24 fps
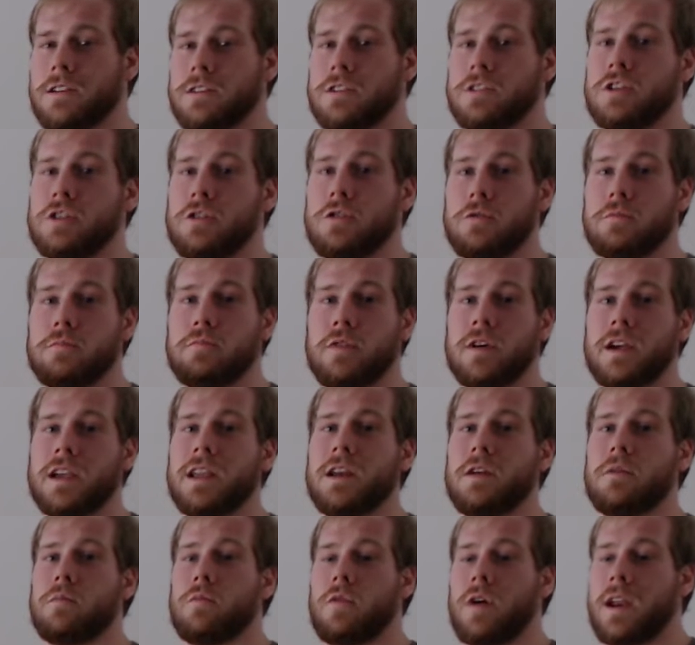to bring it
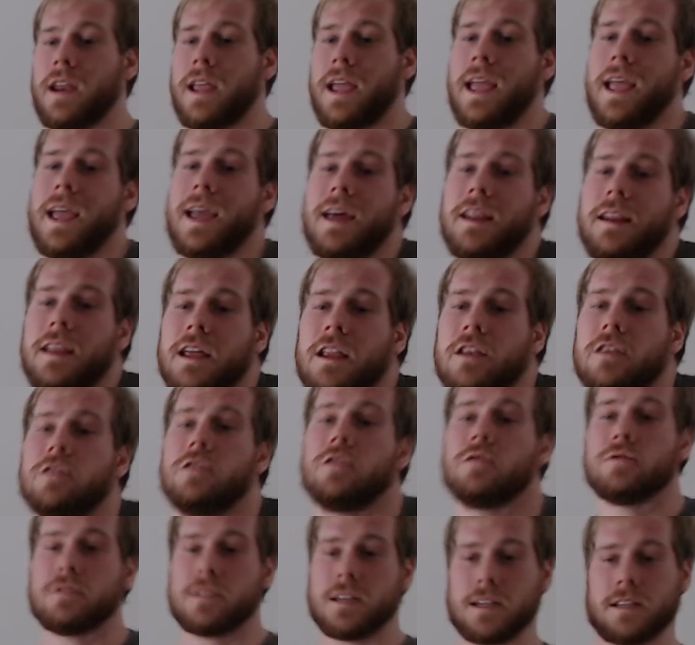in one hand and
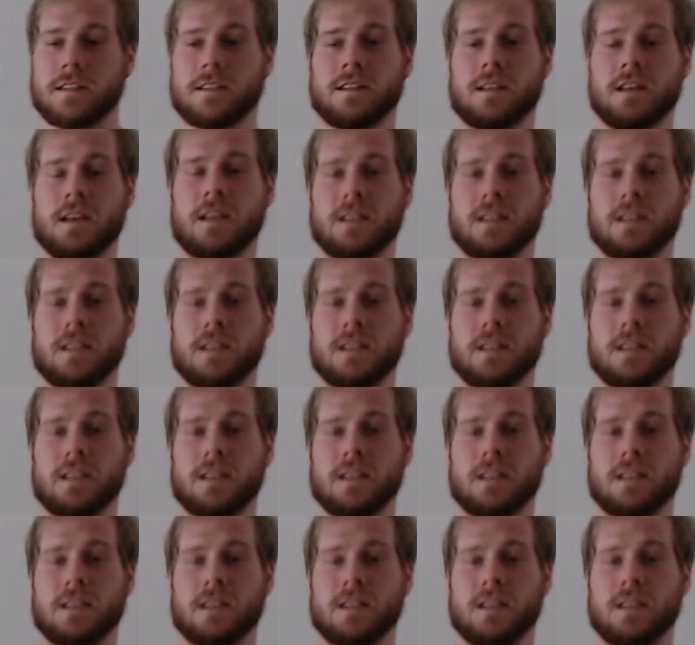use it